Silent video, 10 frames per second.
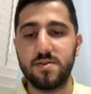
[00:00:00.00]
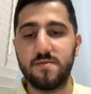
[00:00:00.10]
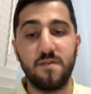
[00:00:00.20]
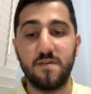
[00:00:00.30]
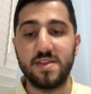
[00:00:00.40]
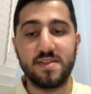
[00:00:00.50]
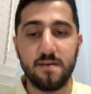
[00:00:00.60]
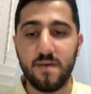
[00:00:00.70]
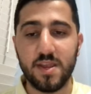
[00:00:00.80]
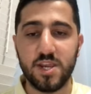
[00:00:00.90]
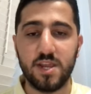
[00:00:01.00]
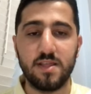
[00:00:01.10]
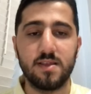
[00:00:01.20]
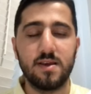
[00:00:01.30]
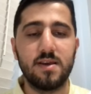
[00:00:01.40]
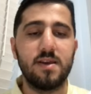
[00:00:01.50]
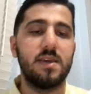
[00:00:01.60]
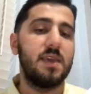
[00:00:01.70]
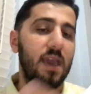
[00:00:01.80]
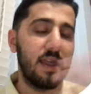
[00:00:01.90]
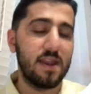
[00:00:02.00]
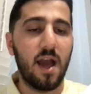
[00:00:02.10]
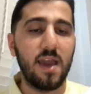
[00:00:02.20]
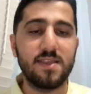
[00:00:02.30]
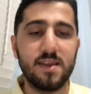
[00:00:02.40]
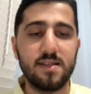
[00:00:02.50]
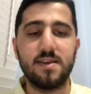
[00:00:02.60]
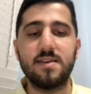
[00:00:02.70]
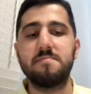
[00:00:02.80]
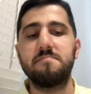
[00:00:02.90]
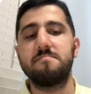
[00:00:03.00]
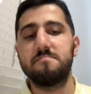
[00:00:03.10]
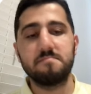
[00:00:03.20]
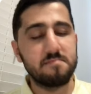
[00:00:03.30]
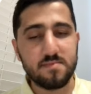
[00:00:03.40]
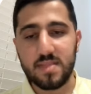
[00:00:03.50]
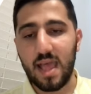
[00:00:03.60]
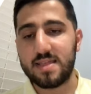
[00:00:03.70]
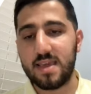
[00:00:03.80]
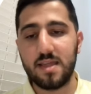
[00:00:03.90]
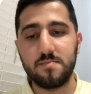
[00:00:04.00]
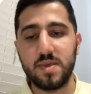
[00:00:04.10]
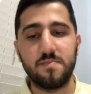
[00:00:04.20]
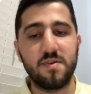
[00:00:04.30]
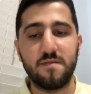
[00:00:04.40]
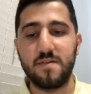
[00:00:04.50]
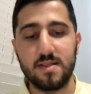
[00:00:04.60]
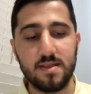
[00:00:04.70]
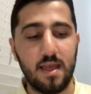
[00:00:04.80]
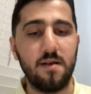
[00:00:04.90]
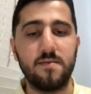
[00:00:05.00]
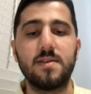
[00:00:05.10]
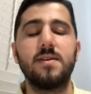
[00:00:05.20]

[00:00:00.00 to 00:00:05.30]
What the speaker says: for intervention. And ideally, that can be perfectly done.